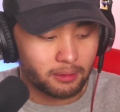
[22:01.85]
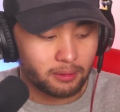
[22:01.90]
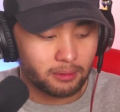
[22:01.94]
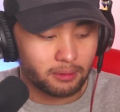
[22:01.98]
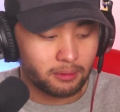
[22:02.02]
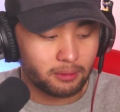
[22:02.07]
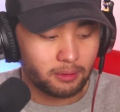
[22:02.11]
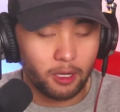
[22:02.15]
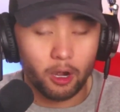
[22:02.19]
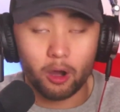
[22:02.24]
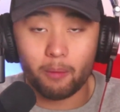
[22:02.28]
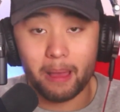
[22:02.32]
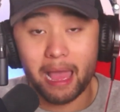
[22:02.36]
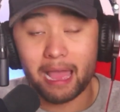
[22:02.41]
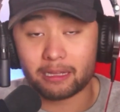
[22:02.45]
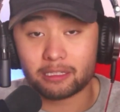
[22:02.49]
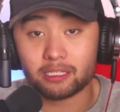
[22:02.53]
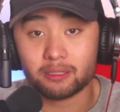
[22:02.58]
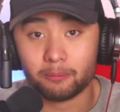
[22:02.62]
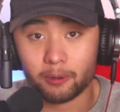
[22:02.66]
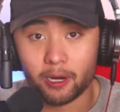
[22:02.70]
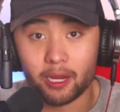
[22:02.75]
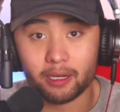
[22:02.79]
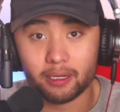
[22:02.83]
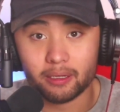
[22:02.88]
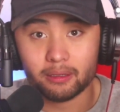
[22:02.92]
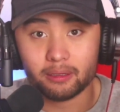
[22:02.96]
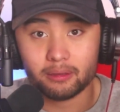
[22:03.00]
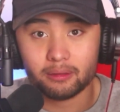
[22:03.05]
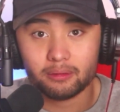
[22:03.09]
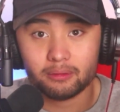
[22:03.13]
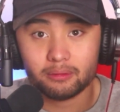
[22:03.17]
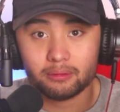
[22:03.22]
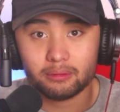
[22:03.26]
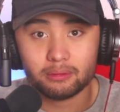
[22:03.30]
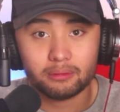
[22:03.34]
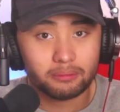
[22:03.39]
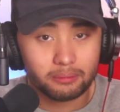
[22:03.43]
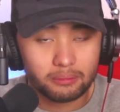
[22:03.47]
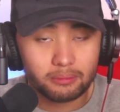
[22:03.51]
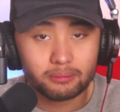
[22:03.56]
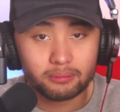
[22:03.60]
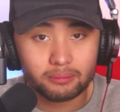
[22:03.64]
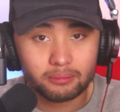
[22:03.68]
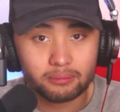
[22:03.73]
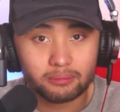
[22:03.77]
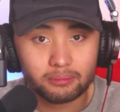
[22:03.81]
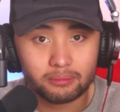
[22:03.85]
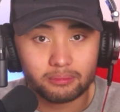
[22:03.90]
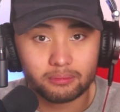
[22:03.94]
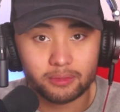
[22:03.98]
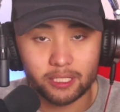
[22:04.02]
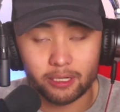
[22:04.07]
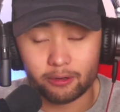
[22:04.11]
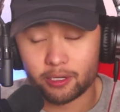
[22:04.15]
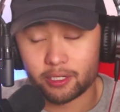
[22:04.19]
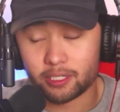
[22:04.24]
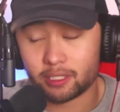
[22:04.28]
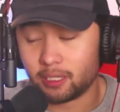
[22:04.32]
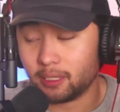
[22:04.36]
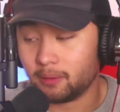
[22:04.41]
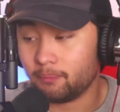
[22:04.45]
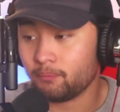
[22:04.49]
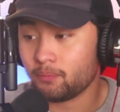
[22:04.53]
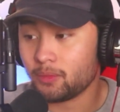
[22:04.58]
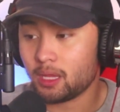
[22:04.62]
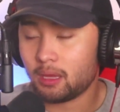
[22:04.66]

go back to Britain. Seriously.